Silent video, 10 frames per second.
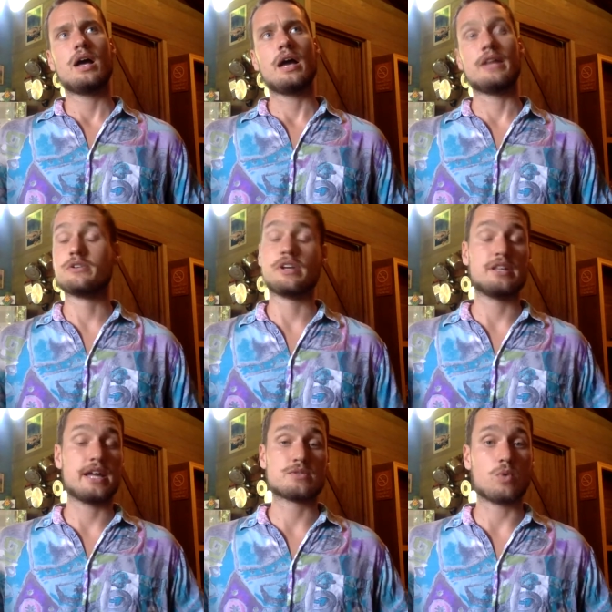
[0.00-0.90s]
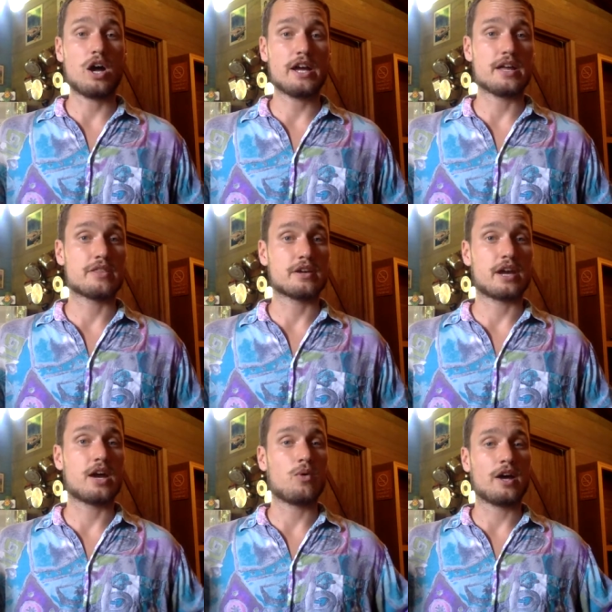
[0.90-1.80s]
And, there, and that's why I think
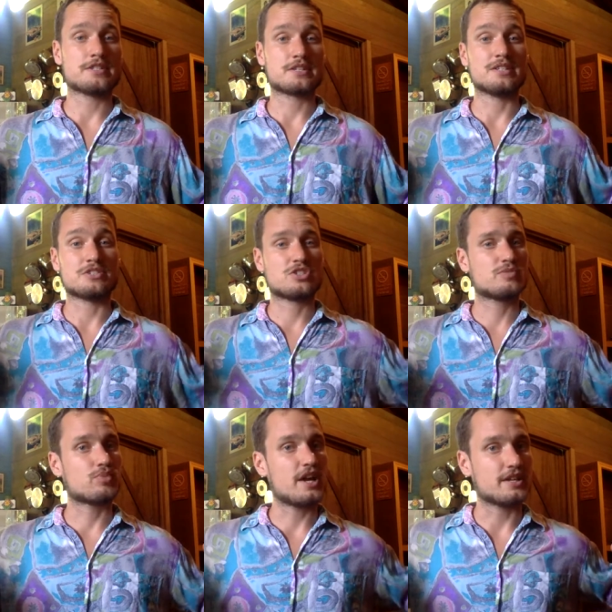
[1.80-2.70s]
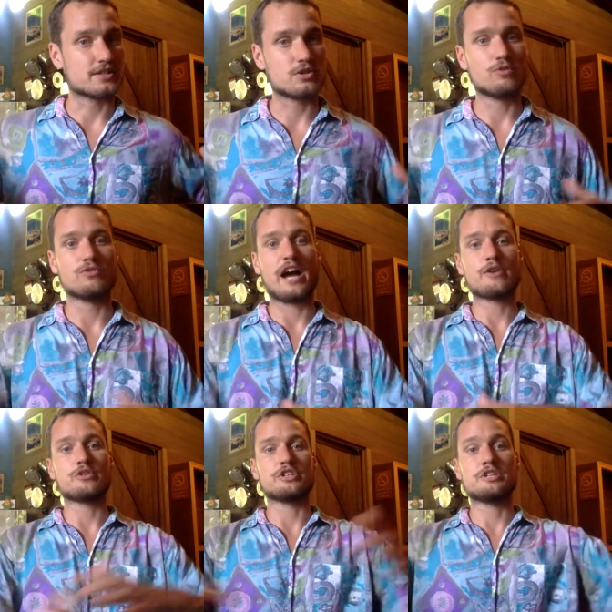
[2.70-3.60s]
ayahuasca is spreading so
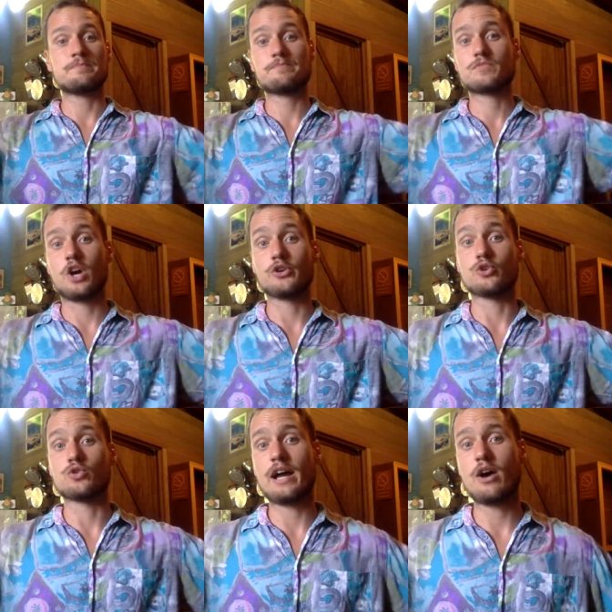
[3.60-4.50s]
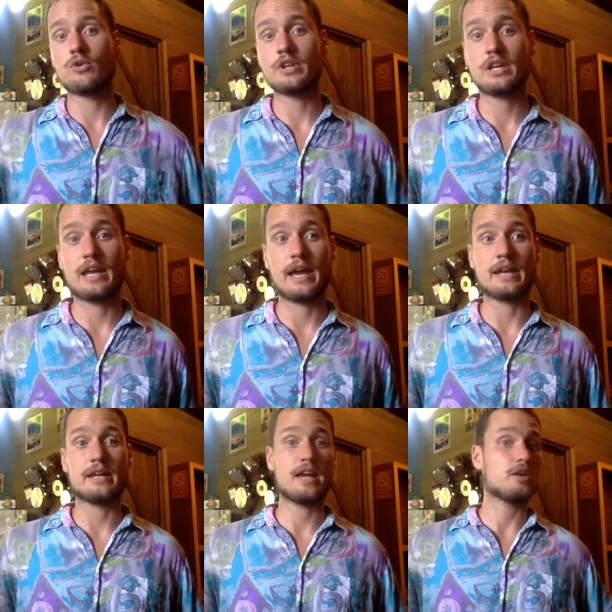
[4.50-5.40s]
virally underground
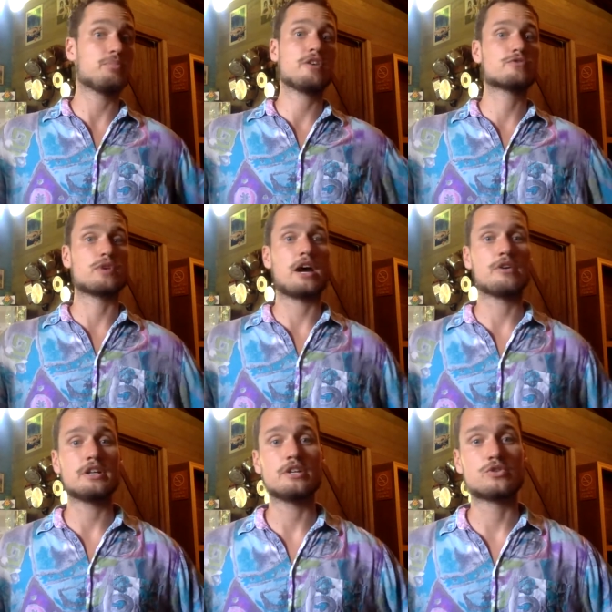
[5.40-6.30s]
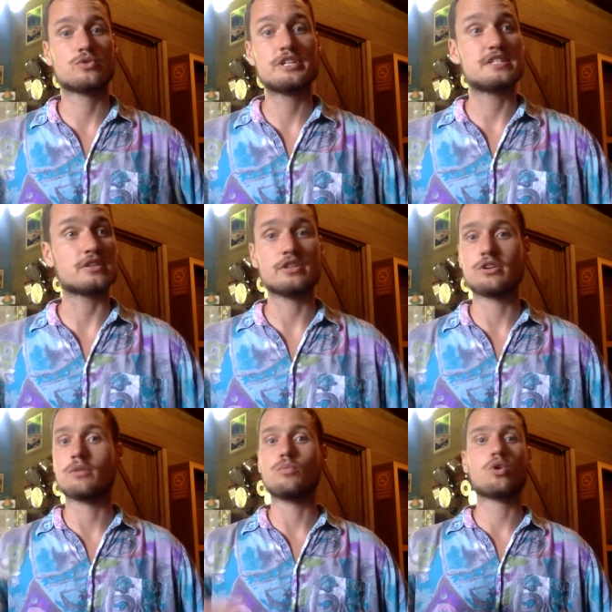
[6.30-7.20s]
and, and above ground. Increasingly,
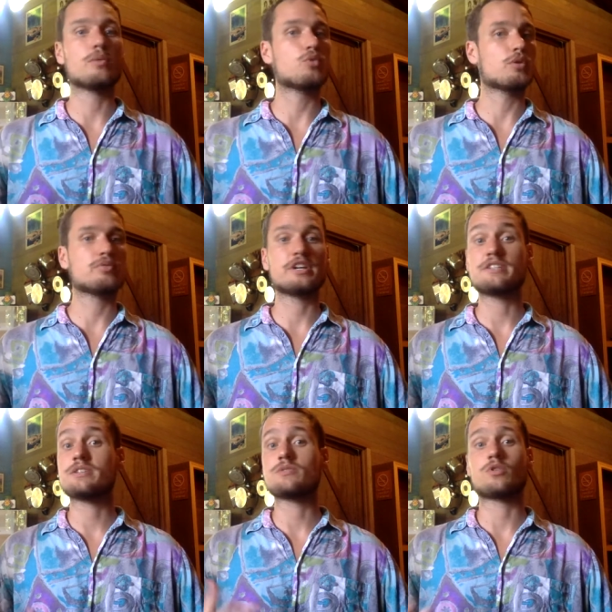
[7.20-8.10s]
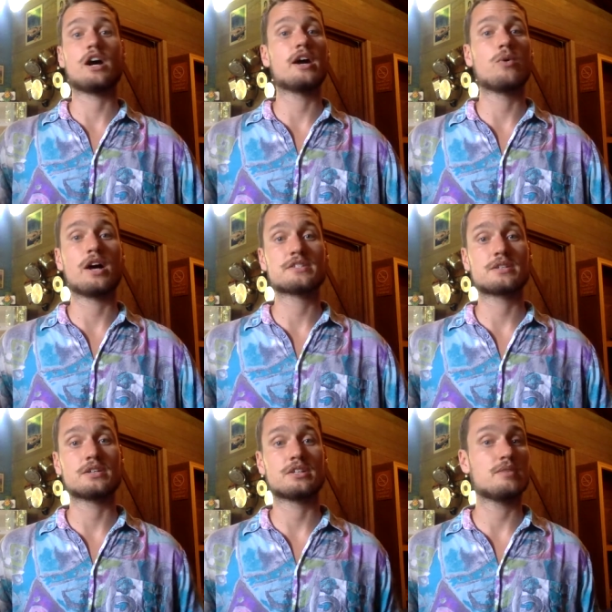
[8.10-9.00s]
there are more and more places where
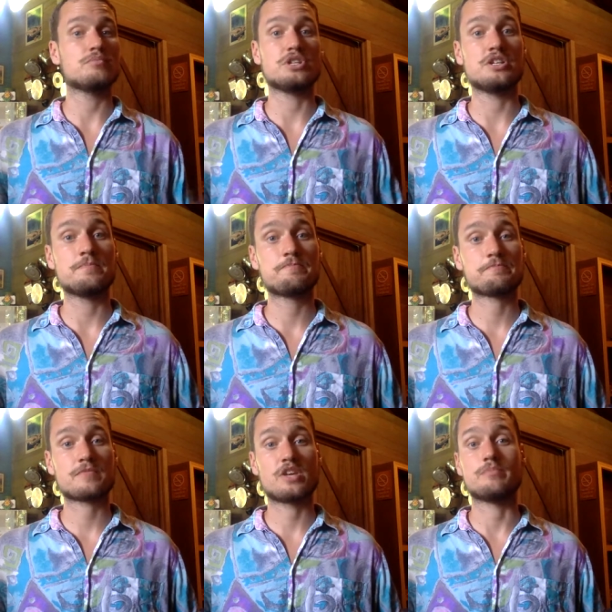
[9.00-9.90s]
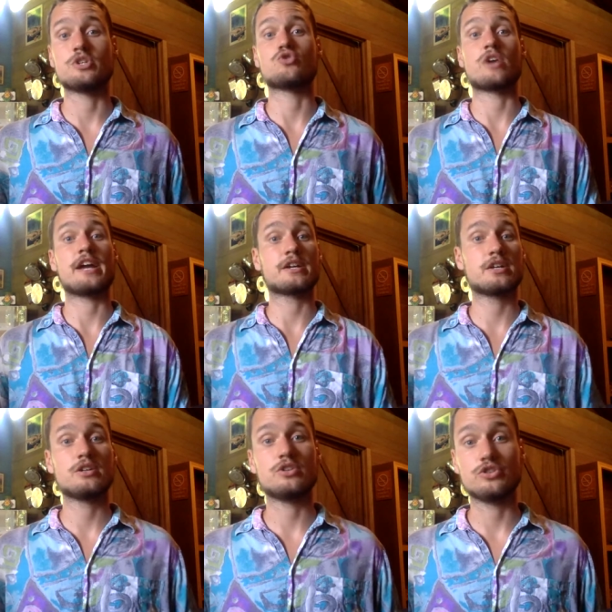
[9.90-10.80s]
ayahuasca can be, can be
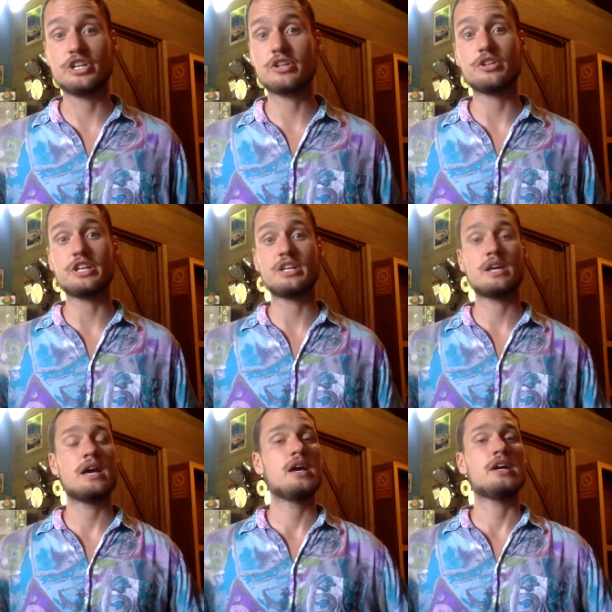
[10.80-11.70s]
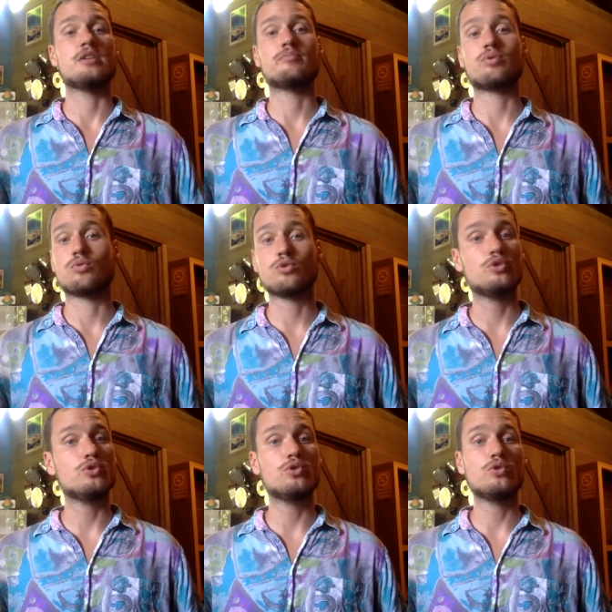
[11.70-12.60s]
drank legally in
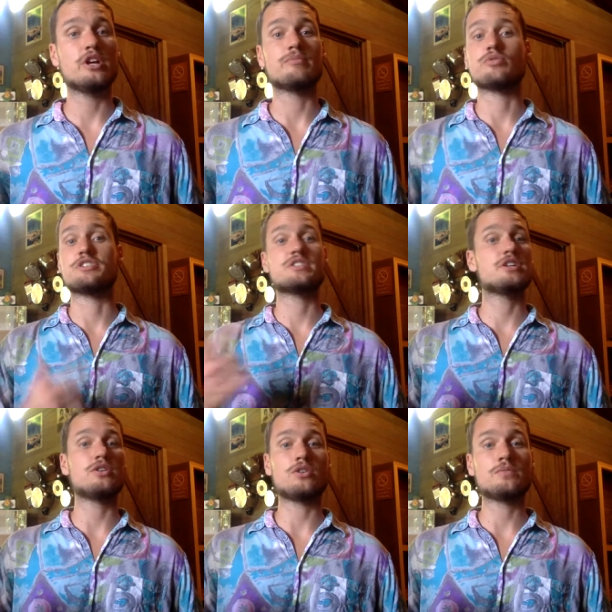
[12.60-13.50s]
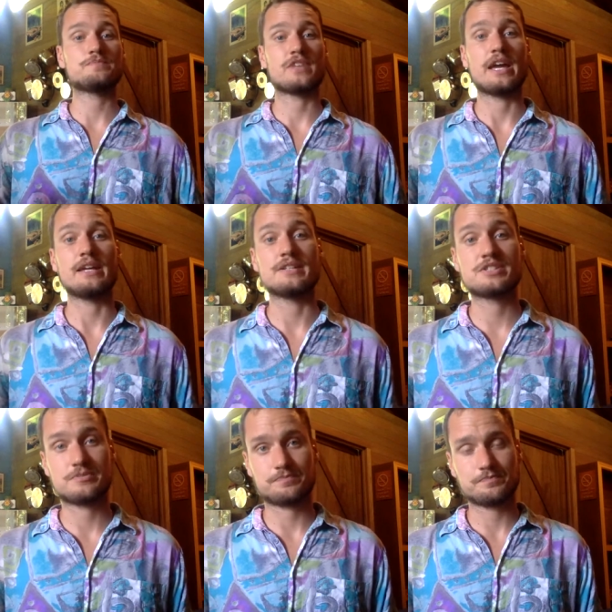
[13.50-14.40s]
Peru and Brazil, and it's,